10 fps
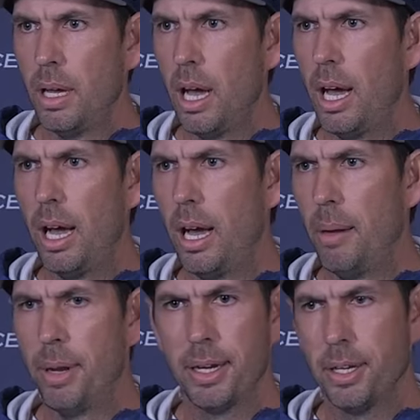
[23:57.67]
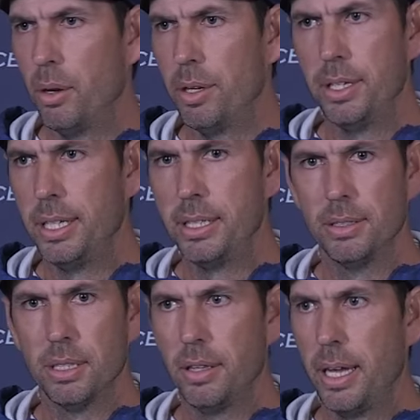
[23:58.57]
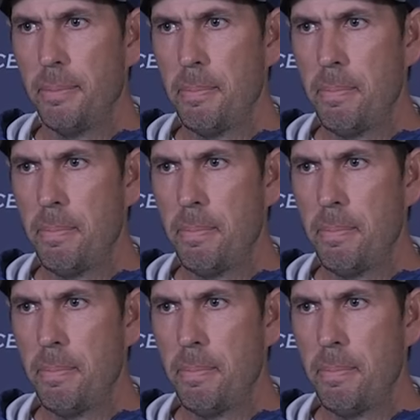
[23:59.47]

I'm not going to go into details on that.